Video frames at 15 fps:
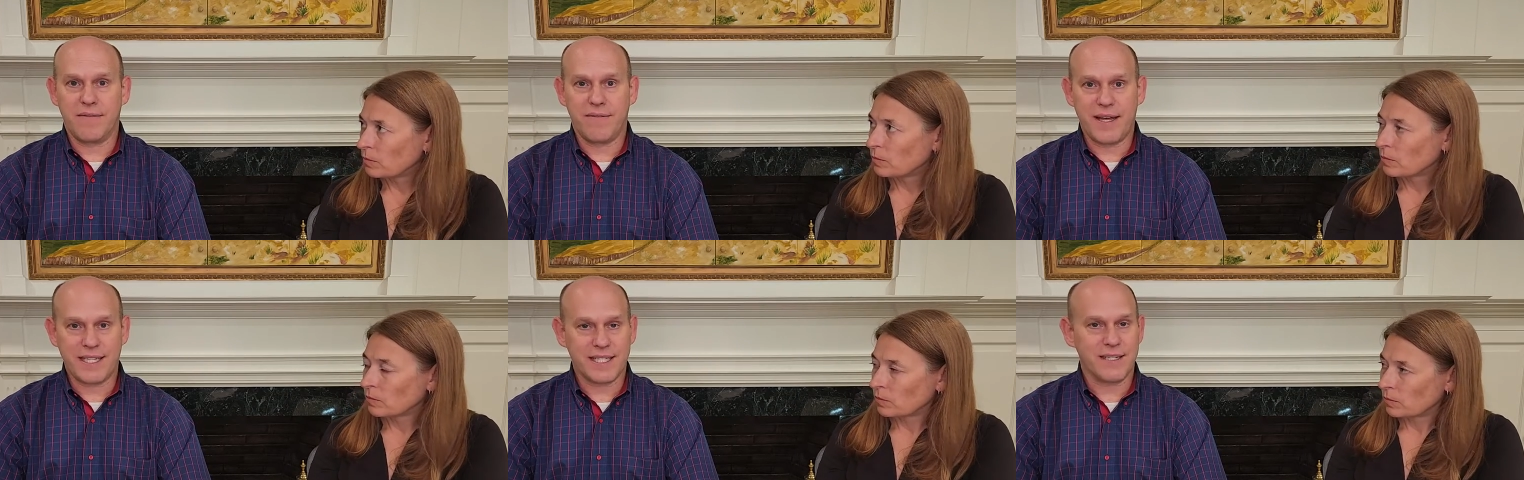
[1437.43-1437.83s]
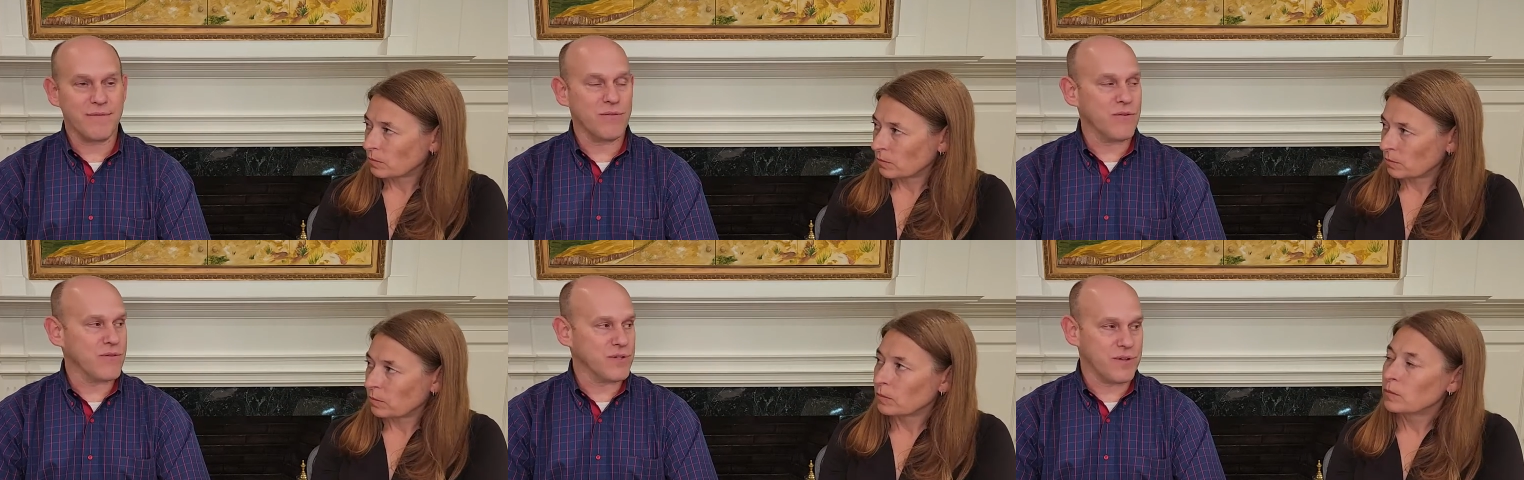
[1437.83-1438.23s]

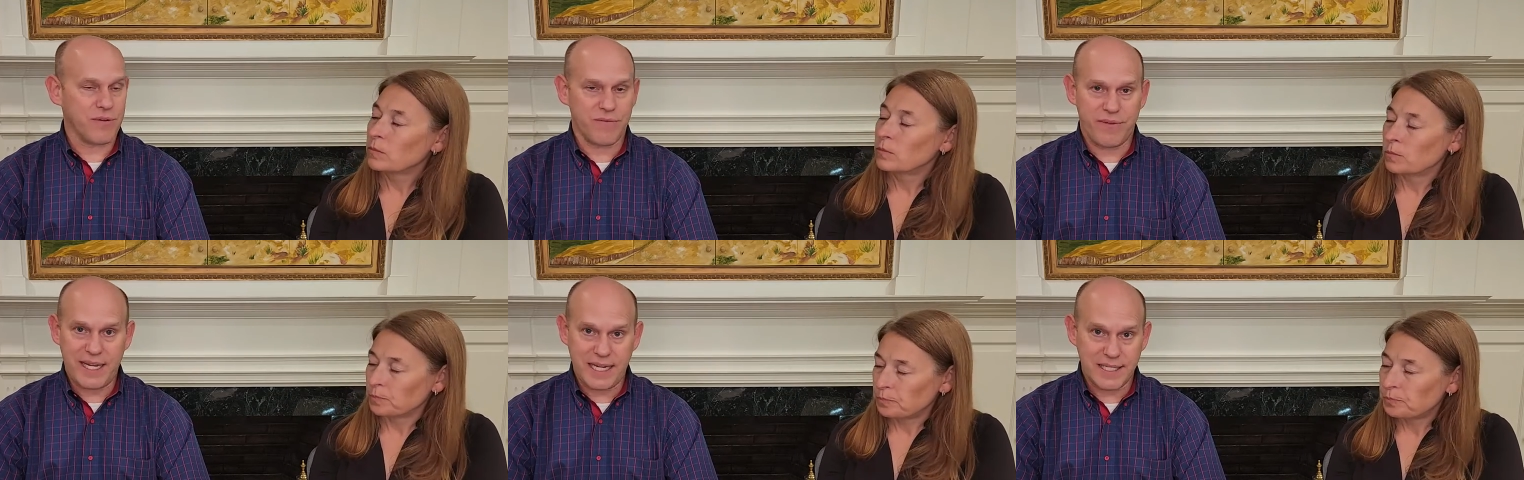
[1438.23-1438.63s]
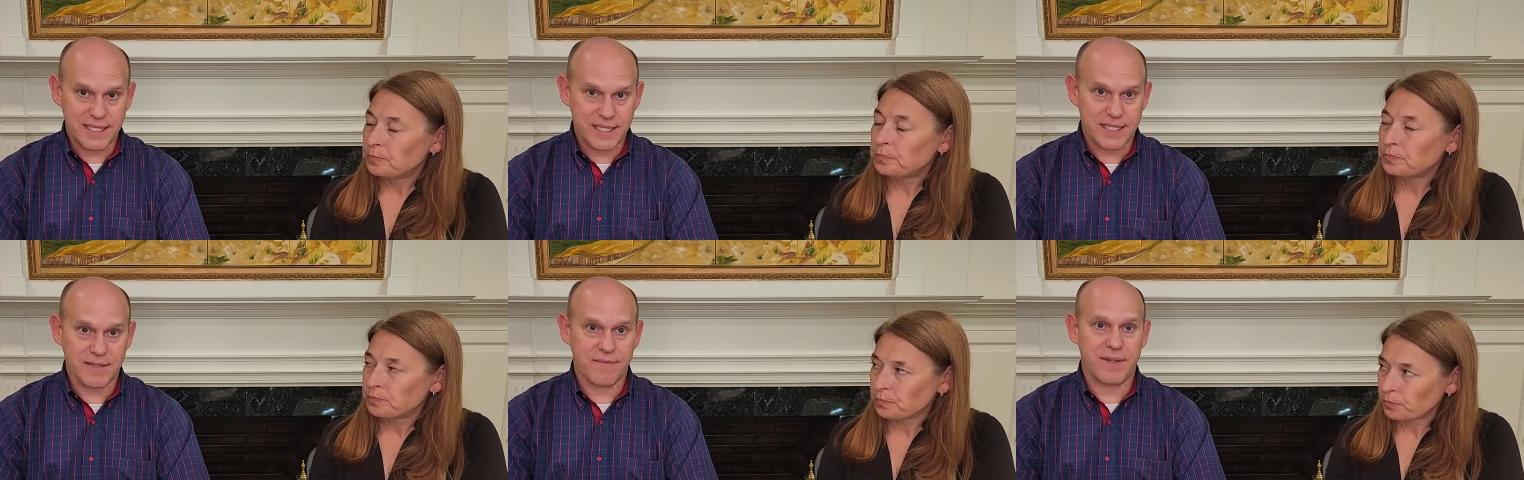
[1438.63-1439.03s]
Speaker 1: festivals or
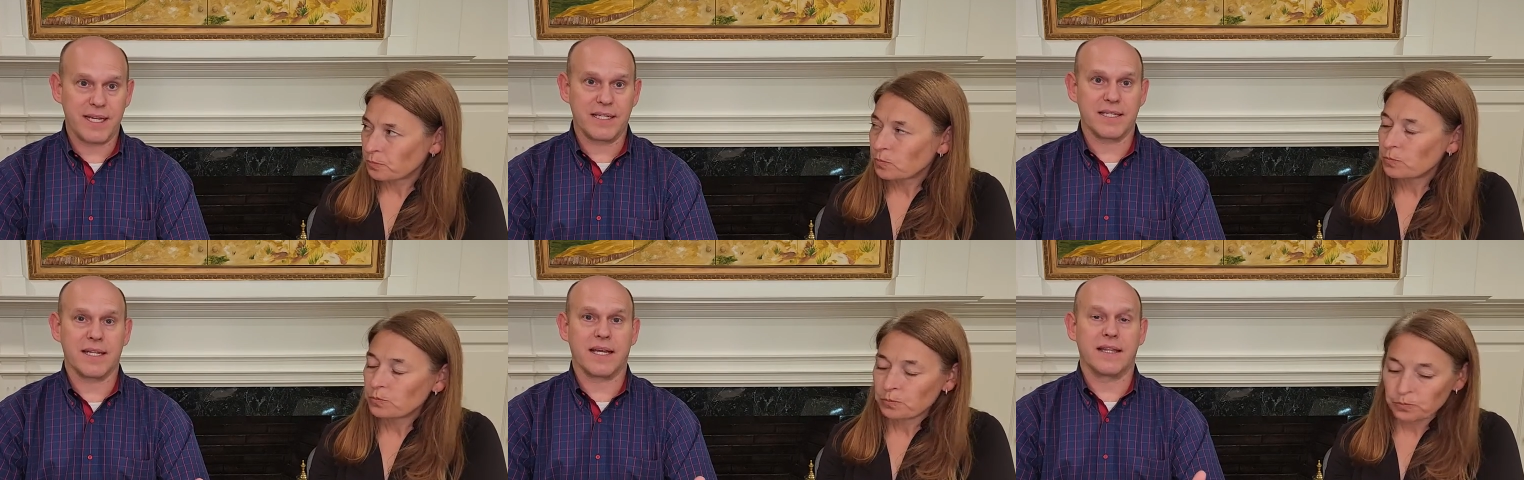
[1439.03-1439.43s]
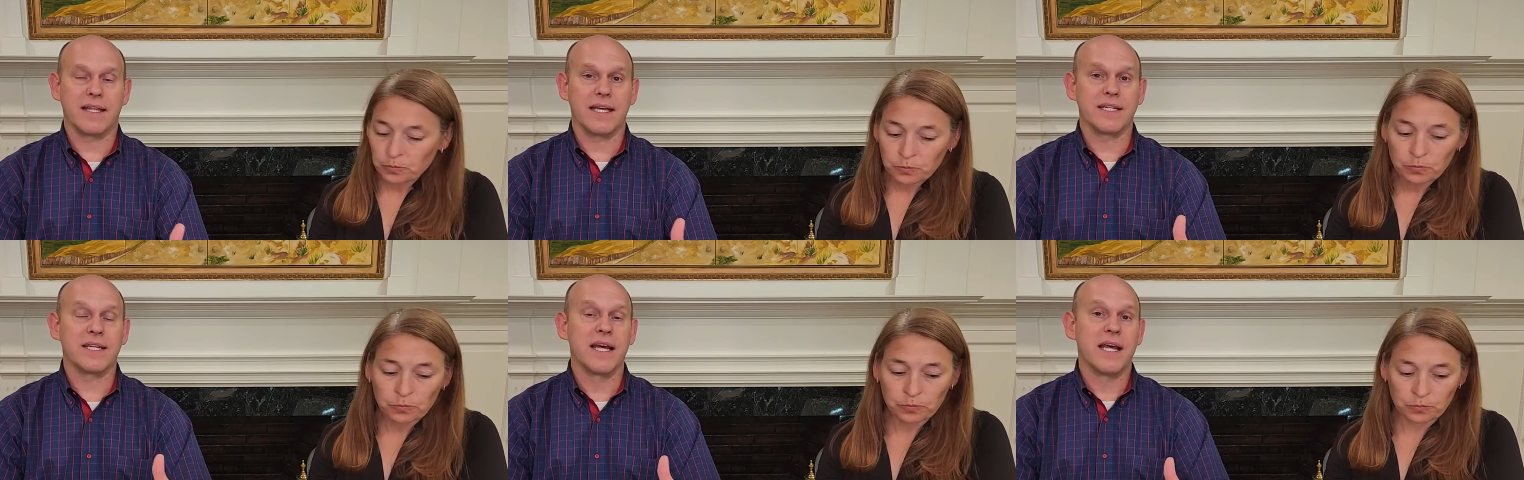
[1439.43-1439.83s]
feasts of things like
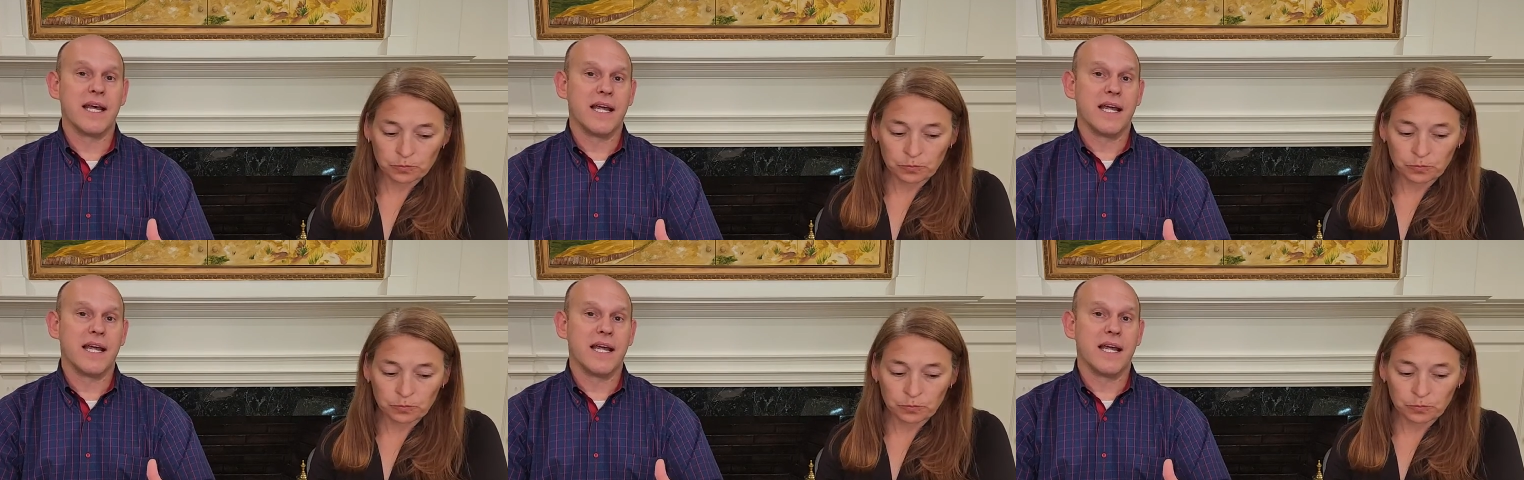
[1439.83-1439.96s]
this.